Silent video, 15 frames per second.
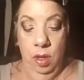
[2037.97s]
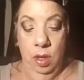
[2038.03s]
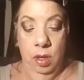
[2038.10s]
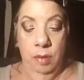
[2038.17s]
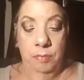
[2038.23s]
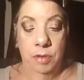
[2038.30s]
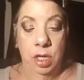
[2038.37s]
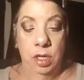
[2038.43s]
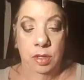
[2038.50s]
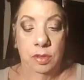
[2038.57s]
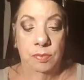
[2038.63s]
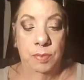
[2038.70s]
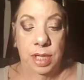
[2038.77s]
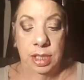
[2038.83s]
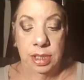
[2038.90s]
I'm going to use
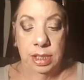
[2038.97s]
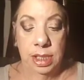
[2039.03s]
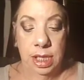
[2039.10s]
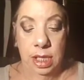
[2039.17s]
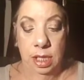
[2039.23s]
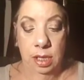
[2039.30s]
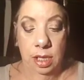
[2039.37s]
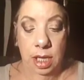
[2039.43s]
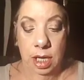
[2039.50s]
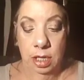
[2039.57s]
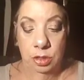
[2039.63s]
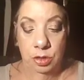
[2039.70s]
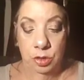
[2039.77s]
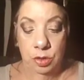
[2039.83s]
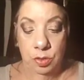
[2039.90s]
my Skinny
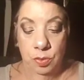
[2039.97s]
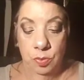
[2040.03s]
Lash.